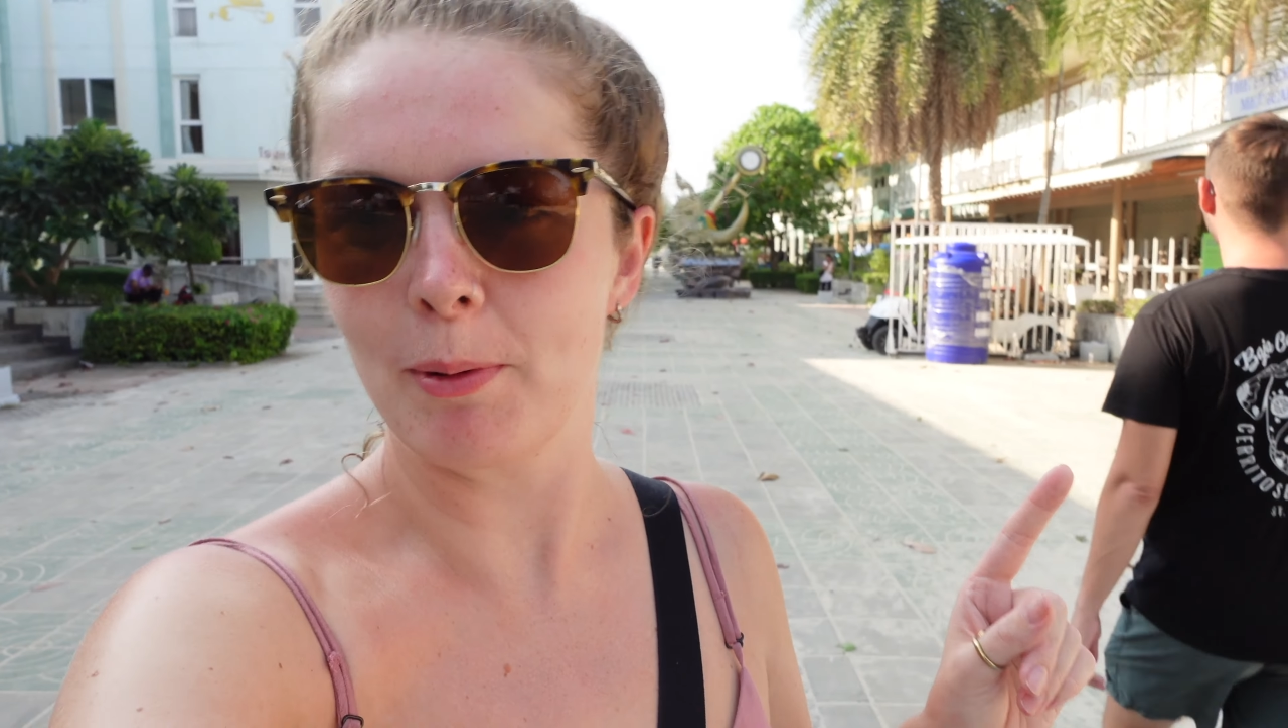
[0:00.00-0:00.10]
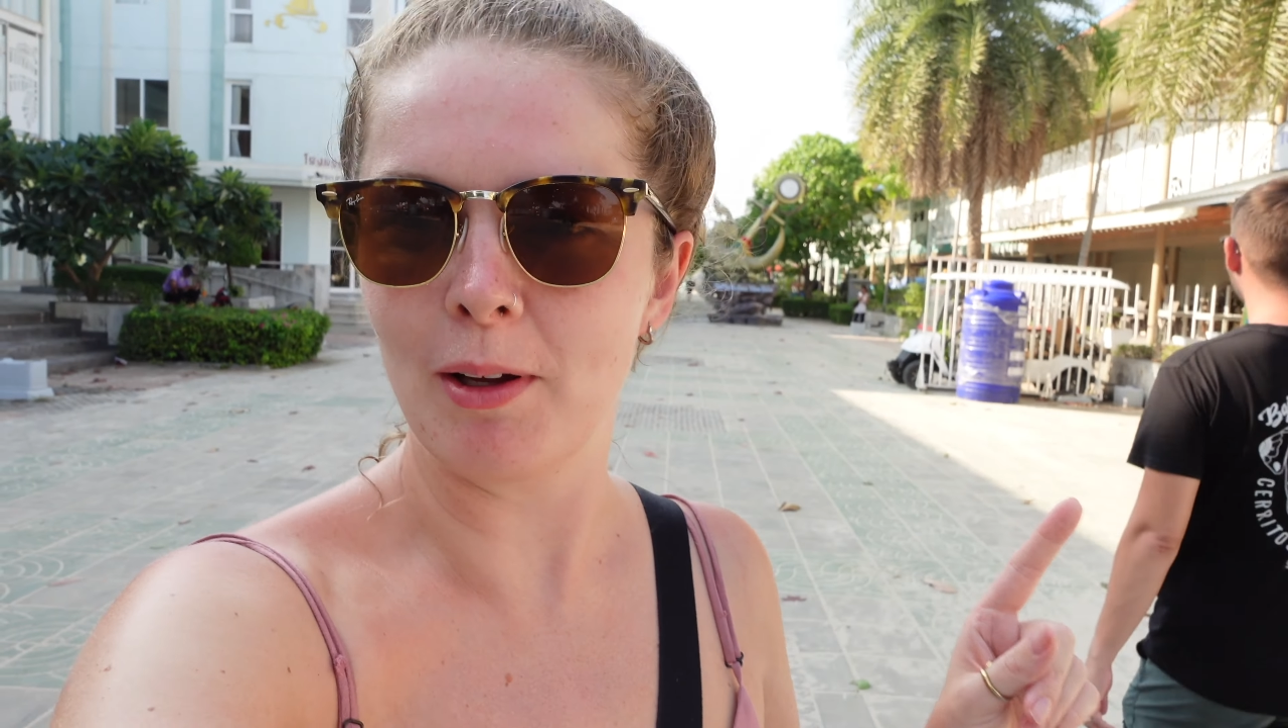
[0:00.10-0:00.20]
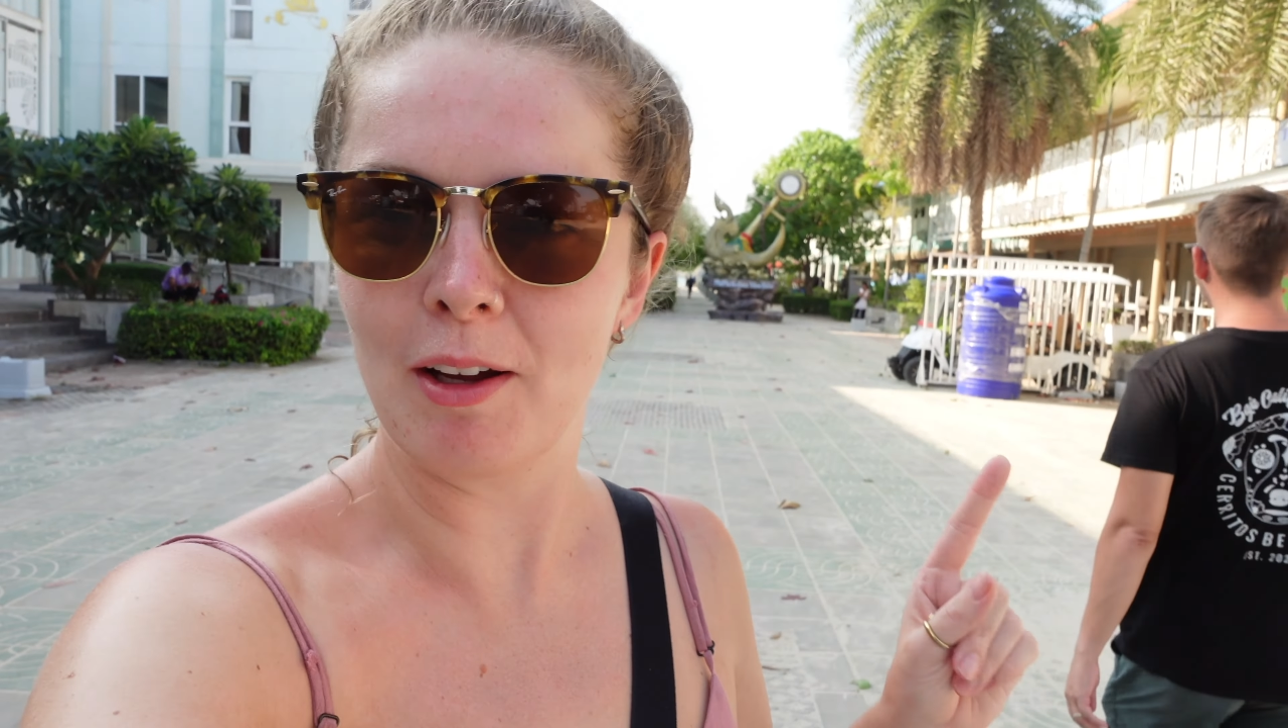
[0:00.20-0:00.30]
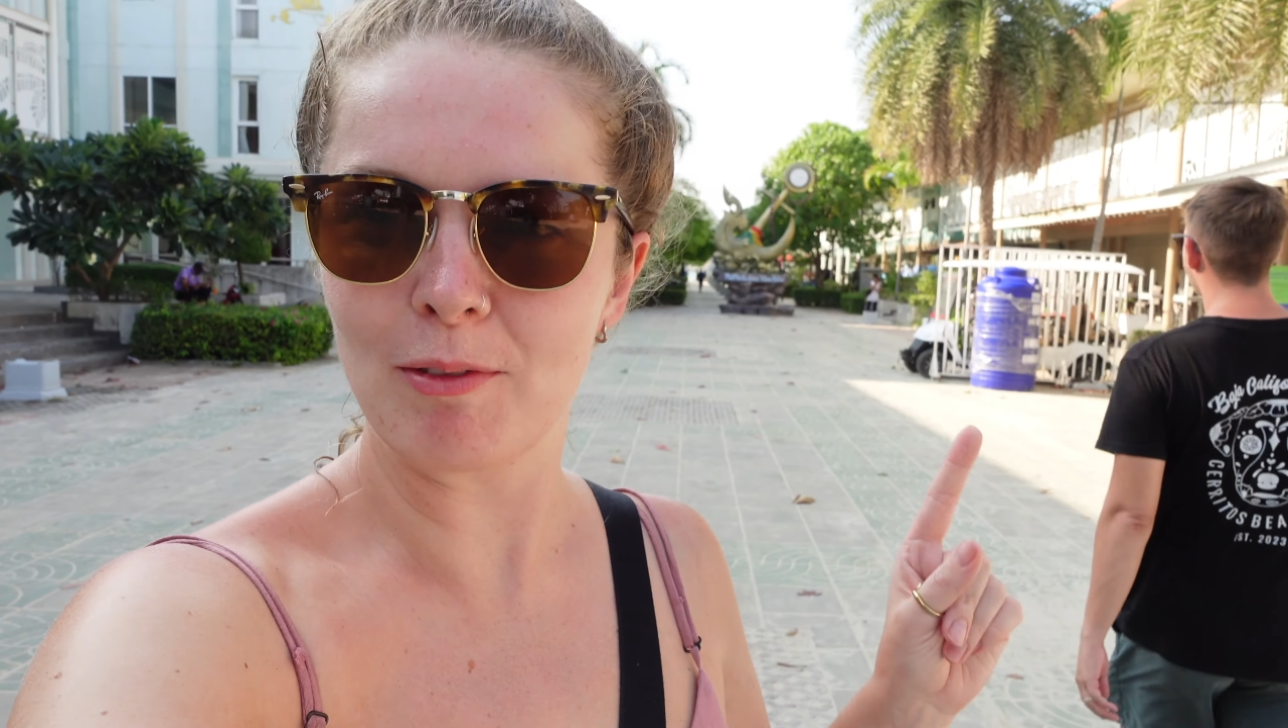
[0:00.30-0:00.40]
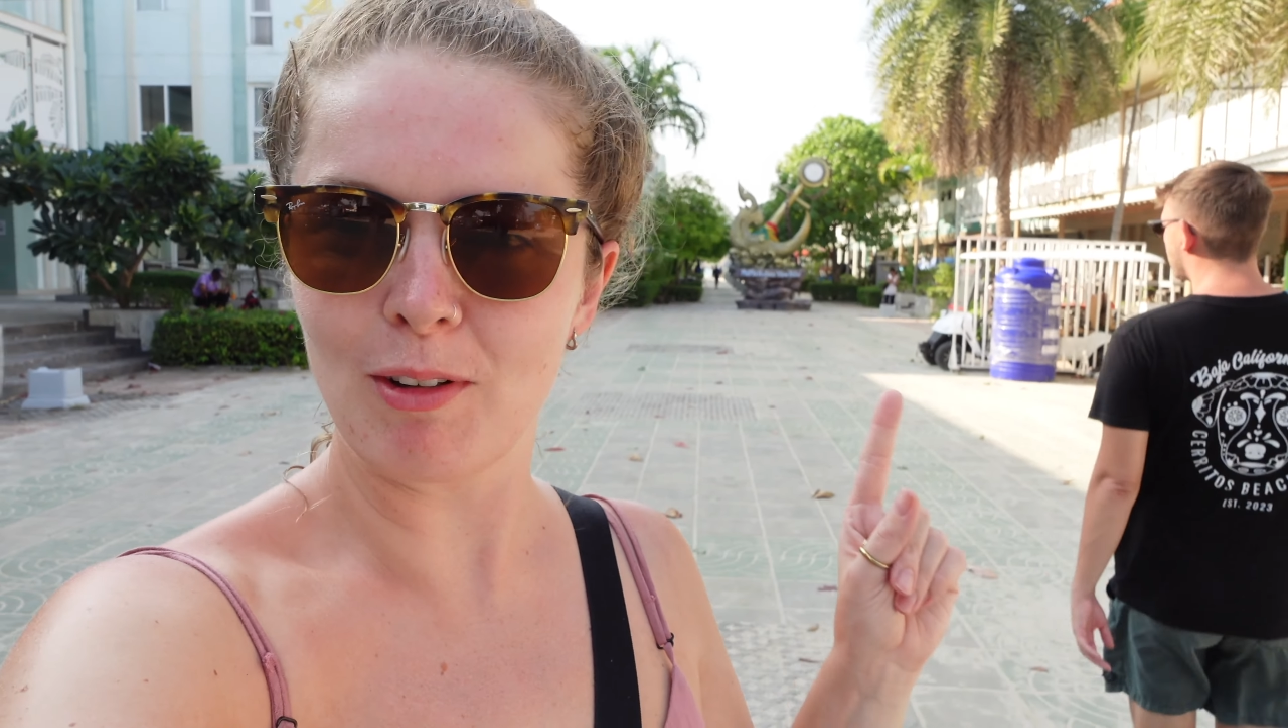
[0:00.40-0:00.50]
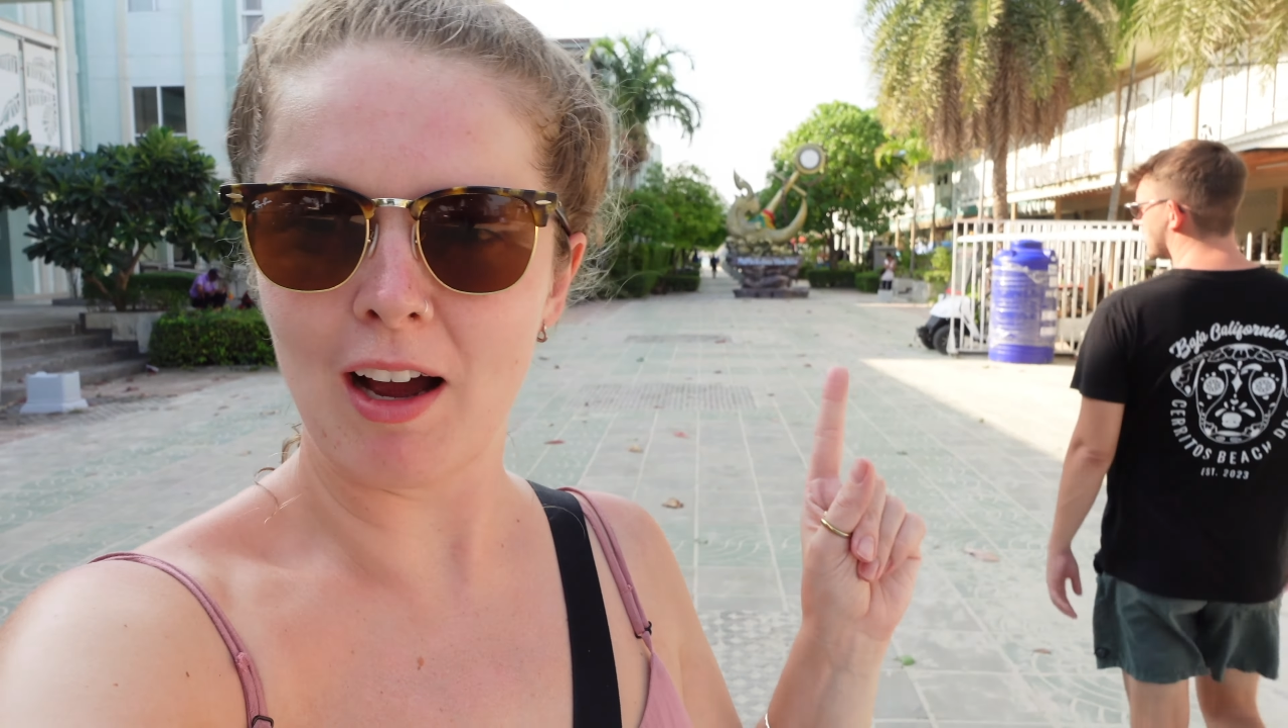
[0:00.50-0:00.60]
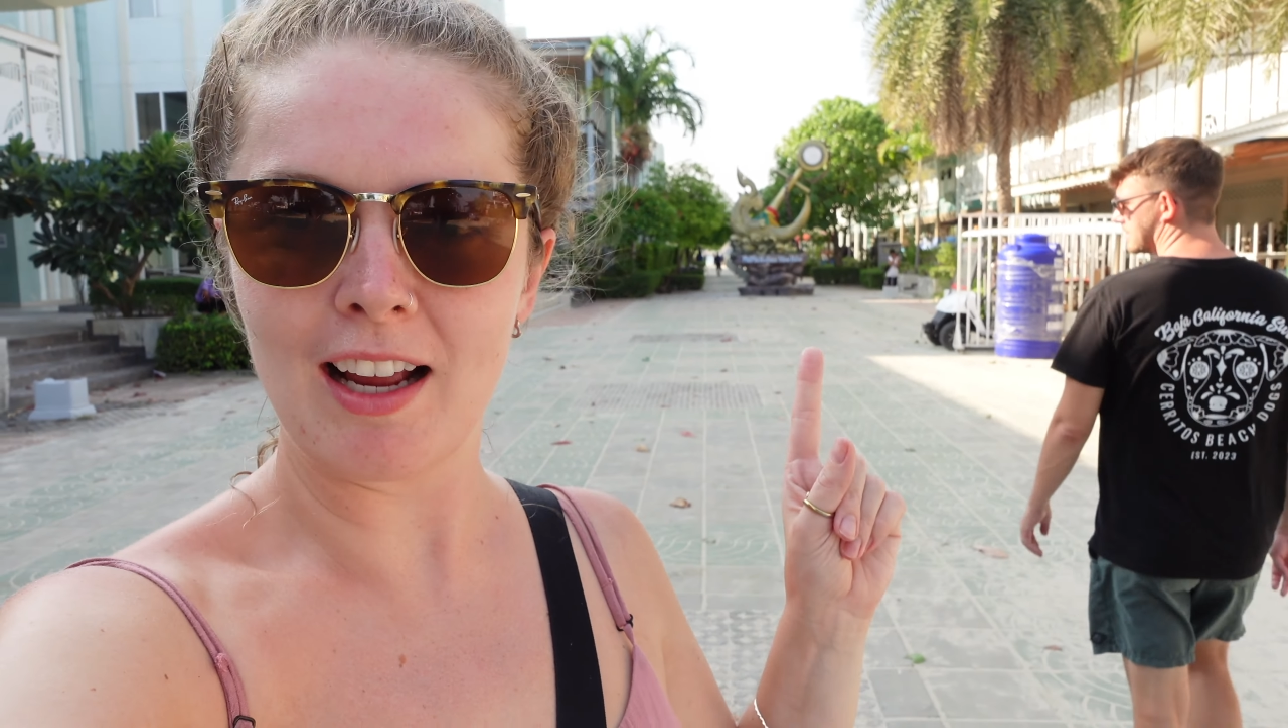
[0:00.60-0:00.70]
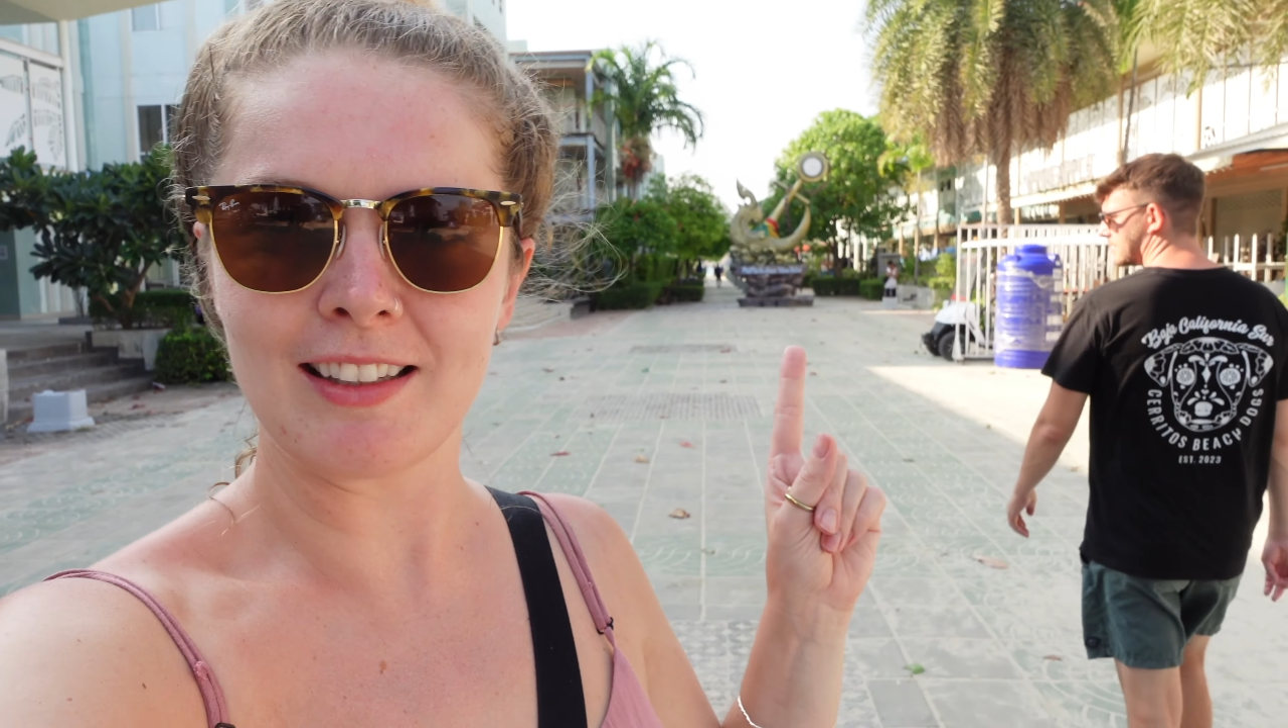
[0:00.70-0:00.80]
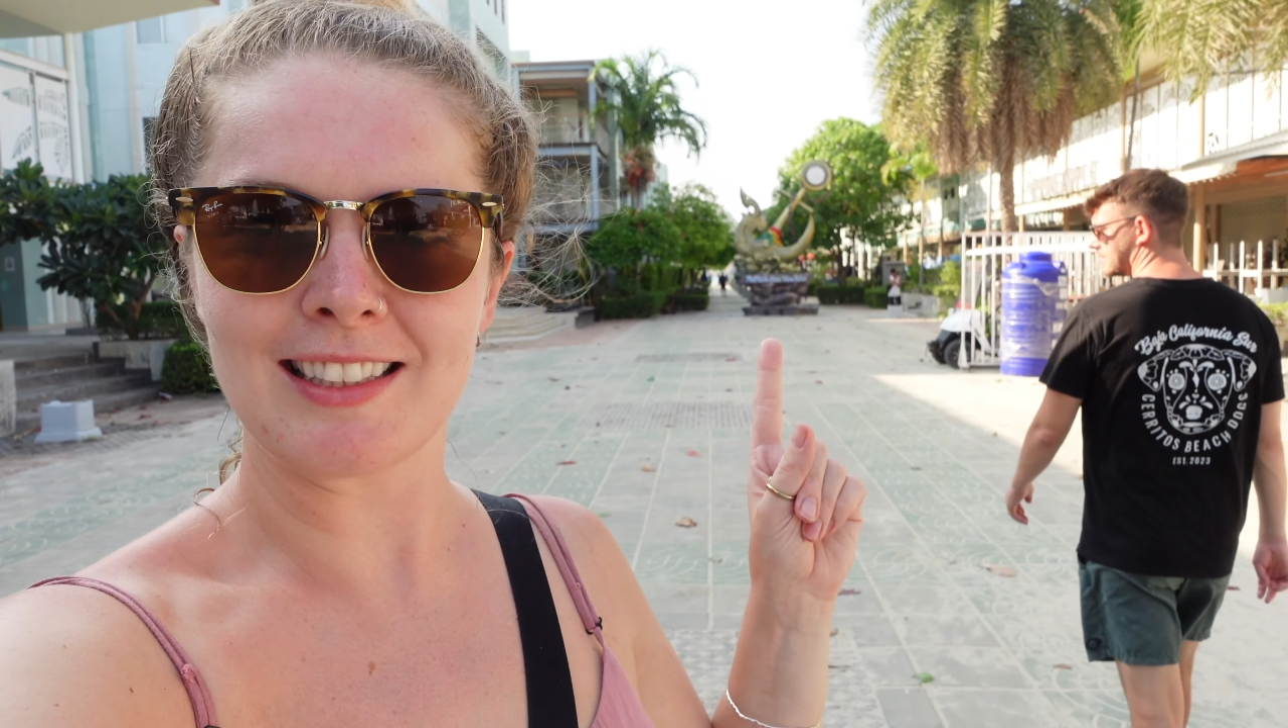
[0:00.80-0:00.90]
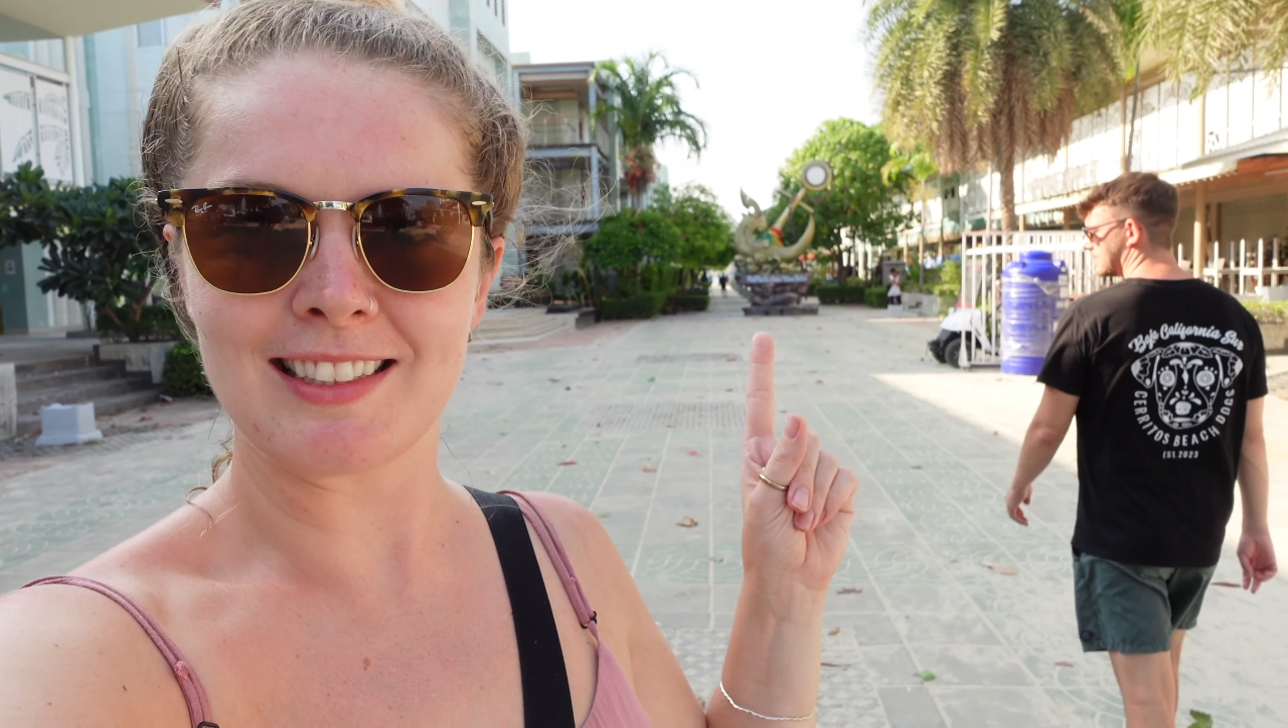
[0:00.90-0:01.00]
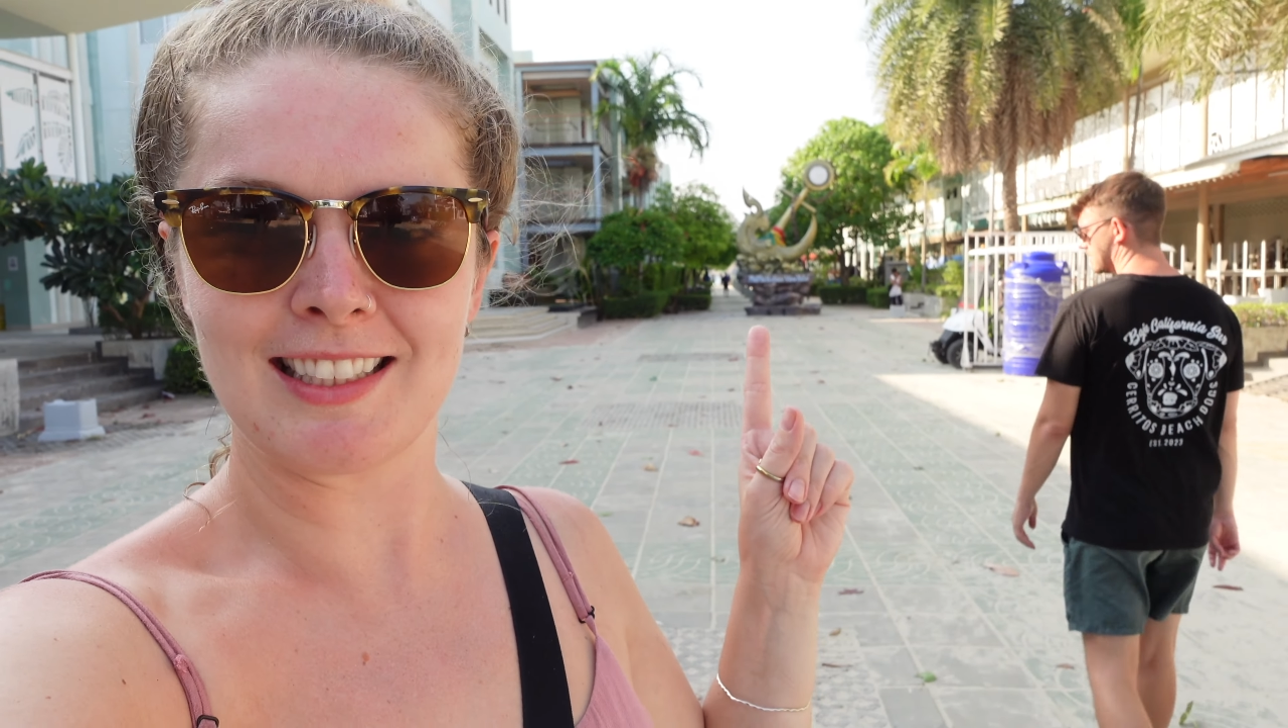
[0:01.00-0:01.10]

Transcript: but right in the